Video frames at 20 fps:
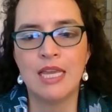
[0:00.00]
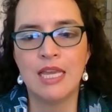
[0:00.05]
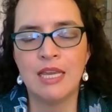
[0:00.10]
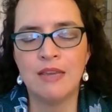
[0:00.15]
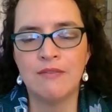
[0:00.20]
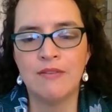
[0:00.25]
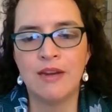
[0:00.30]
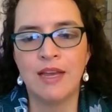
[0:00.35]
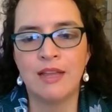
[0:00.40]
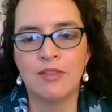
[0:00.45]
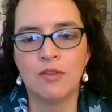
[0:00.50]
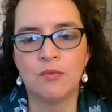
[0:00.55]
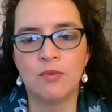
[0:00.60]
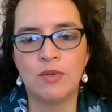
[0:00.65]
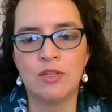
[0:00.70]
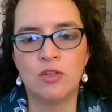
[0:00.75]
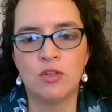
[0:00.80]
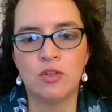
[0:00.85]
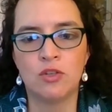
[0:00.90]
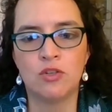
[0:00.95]
even at the
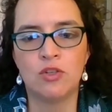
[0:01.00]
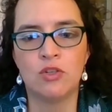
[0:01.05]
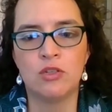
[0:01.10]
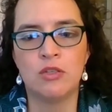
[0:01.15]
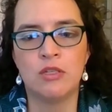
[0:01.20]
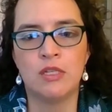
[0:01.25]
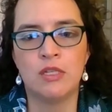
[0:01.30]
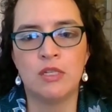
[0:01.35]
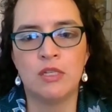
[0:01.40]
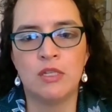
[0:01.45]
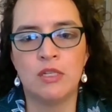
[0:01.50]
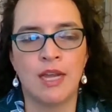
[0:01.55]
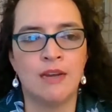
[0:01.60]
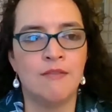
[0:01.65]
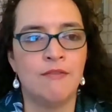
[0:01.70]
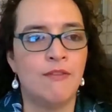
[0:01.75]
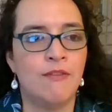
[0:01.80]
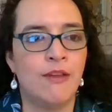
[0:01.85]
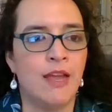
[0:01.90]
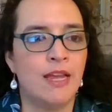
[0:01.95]
research
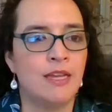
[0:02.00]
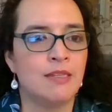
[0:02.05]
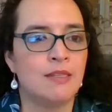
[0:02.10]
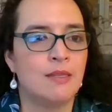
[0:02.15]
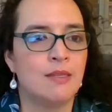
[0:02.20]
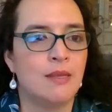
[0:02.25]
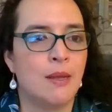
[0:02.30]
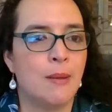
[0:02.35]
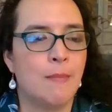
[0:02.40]
design phase.